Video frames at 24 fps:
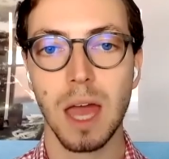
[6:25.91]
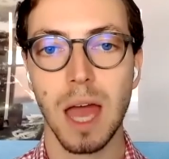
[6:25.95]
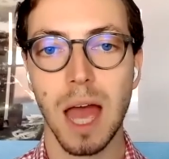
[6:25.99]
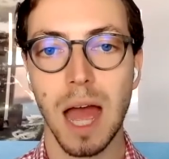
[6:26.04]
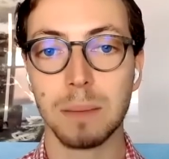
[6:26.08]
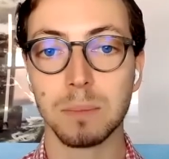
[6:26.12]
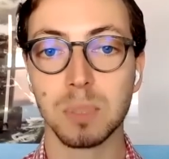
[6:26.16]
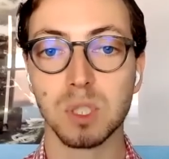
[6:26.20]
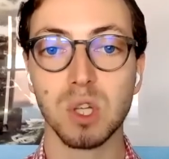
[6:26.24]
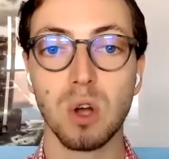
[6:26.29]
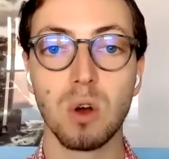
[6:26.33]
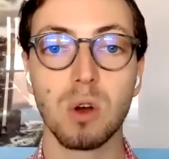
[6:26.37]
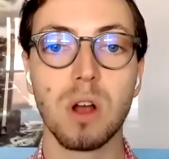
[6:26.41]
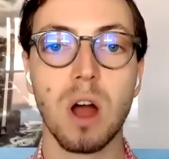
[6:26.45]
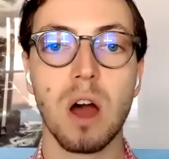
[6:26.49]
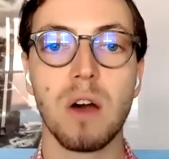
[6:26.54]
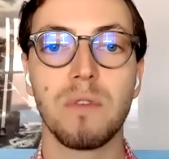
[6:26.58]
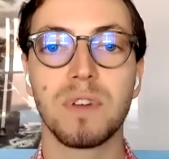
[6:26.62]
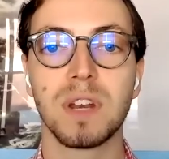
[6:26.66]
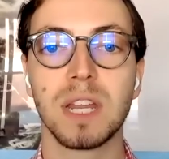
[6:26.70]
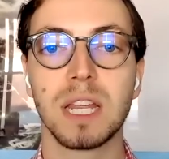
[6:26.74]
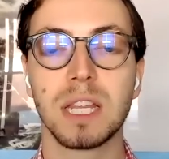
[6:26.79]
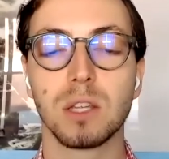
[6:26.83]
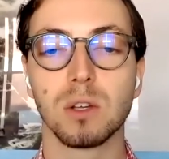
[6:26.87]
I'm so
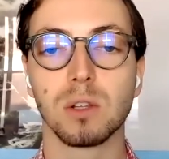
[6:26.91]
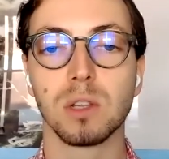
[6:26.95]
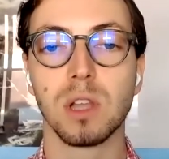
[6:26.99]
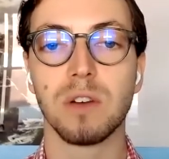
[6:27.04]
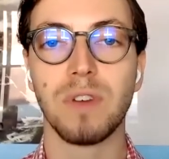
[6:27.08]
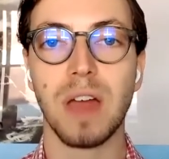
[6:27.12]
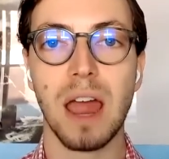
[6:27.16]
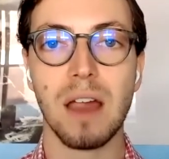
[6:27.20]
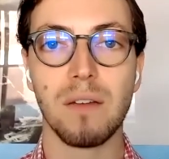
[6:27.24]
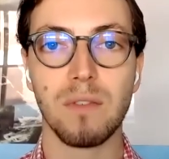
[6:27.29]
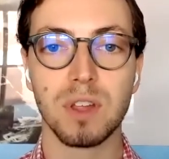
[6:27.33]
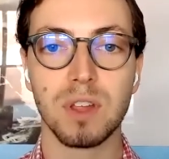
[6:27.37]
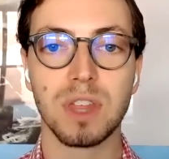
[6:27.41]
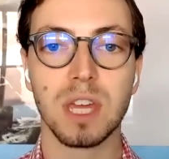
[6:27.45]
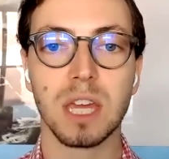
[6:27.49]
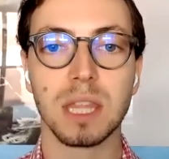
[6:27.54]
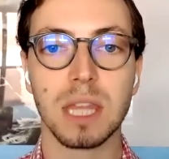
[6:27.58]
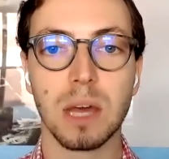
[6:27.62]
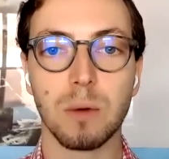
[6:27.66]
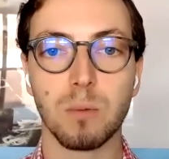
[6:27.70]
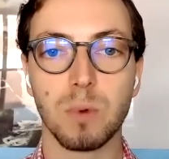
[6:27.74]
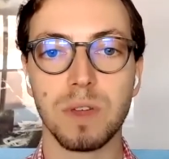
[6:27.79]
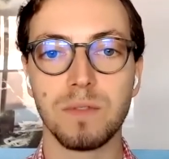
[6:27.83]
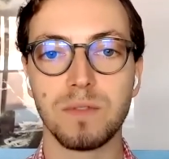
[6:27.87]
confident you'll love everything
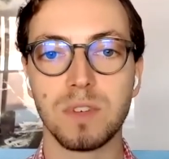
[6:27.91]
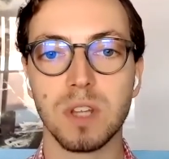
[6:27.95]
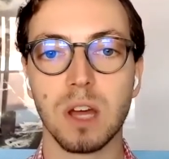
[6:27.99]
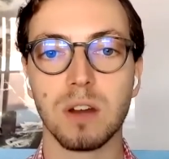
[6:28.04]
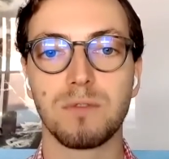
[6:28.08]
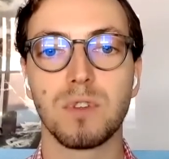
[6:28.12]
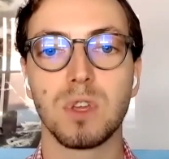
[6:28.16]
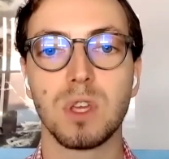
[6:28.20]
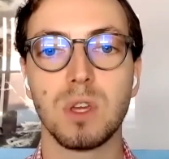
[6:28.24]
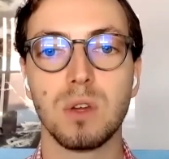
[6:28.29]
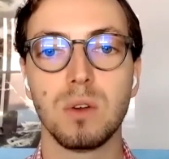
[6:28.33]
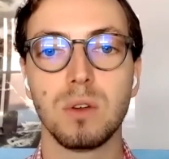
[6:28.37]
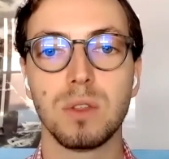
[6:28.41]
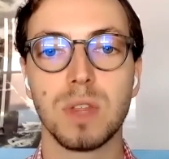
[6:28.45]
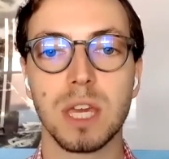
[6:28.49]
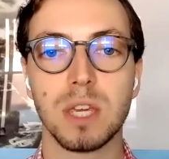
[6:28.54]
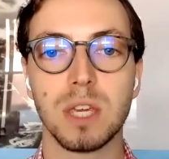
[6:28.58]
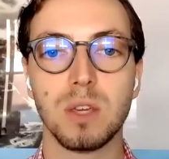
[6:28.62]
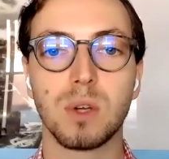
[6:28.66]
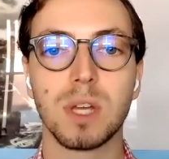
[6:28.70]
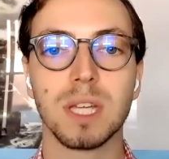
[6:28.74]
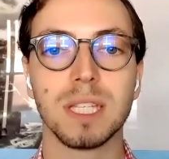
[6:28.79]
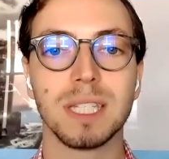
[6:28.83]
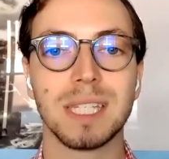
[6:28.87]
that we've done for you that
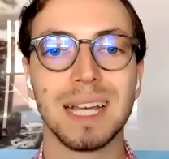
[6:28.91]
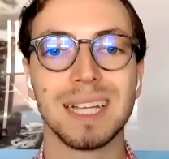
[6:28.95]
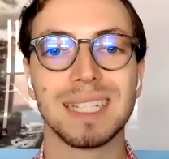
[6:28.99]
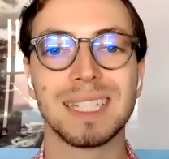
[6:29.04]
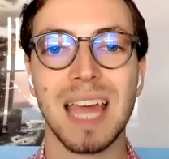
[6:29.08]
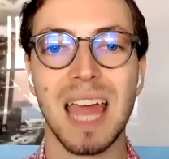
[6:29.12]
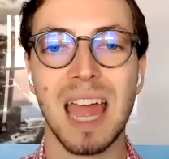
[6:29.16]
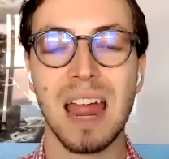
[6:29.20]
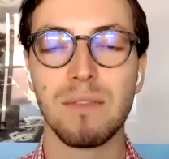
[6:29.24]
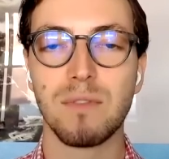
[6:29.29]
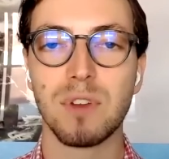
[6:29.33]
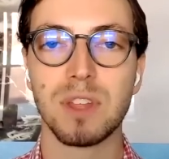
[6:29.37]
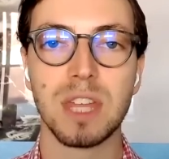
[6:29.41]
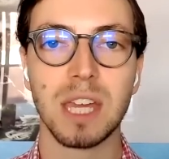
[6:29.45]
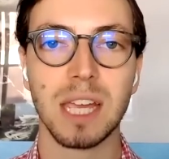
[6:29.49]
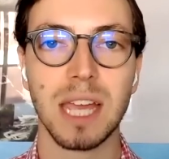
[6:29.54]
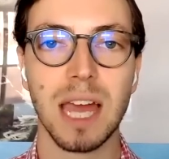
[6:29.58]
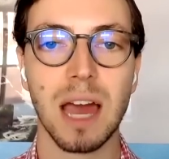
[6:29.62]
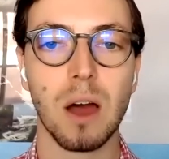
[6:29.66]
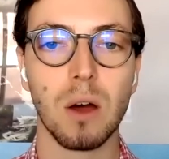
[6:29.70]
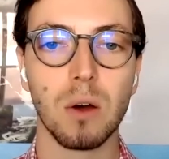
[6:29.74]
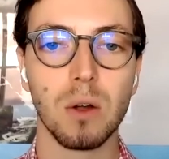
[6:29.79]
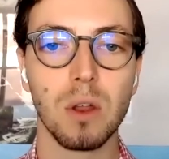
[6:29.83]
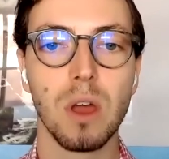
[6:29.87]
you can test everything
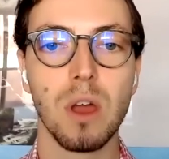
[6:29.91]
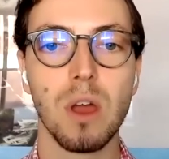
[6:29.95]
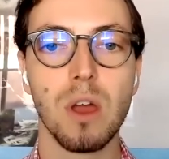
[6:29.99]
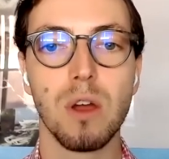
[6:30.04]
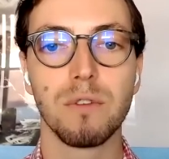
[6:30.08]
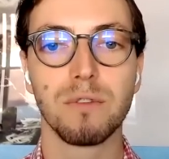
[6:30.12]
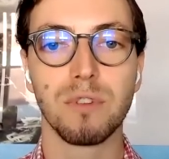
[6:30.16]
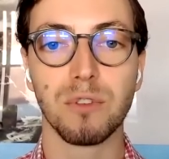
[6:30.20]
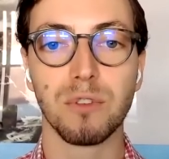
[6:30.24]
out for